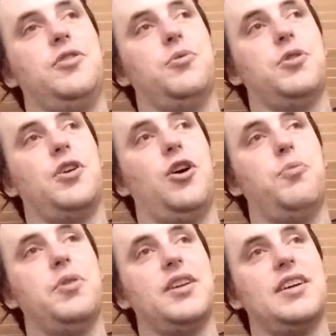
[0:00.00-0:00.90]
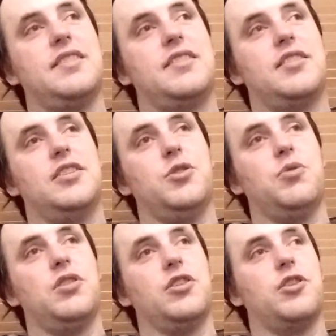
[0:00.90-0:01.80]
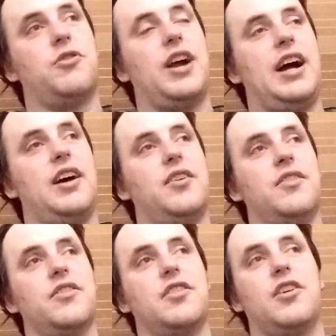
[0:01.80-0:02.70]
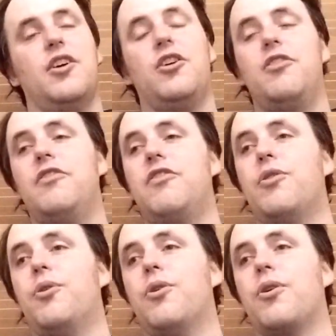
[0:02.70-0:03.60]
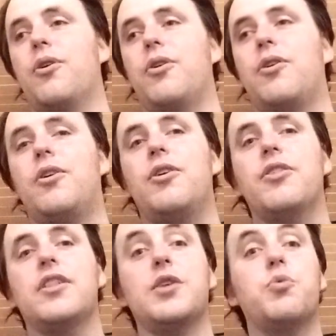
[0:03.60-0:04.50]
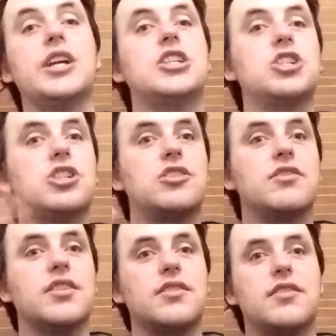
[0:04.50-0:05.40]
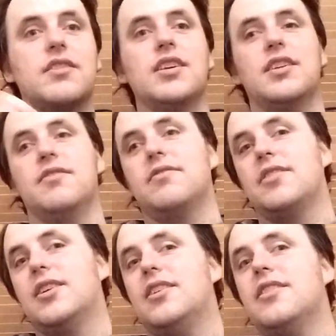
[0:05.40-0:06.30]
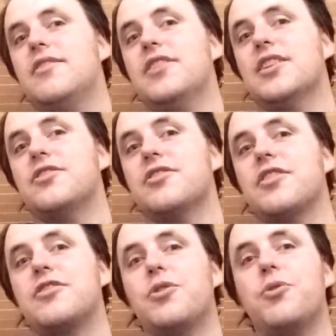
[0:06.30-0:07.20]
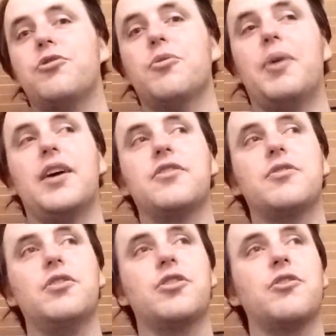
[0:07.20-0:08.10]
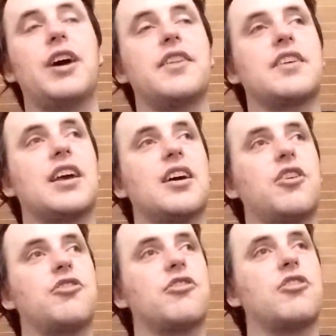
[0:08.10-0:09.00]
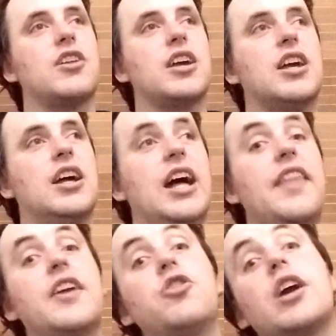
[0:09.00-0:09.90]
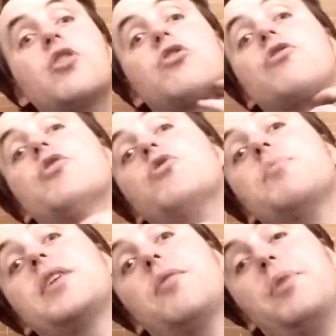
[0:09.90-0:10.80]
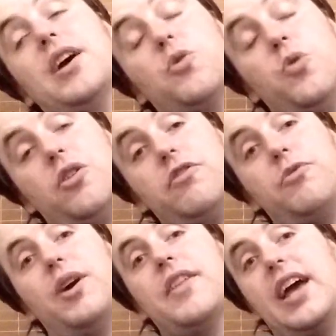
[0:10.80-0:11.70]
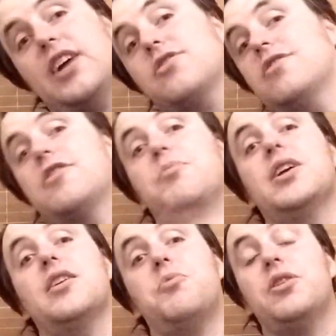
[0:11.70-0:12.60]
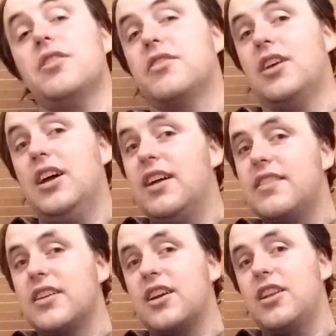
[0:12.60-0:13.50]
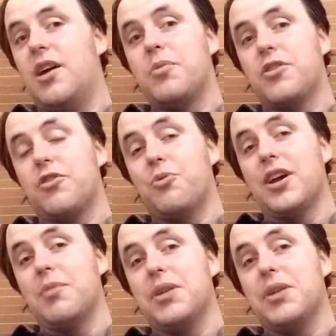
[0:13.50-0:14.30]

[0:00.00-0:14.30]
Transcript: you would open it, you would look around for the witch that the villagers had told you about. You'd look around cautiously. Then you get your throat ripped out by a wolf, while the actual Verbena was 10 kilometers away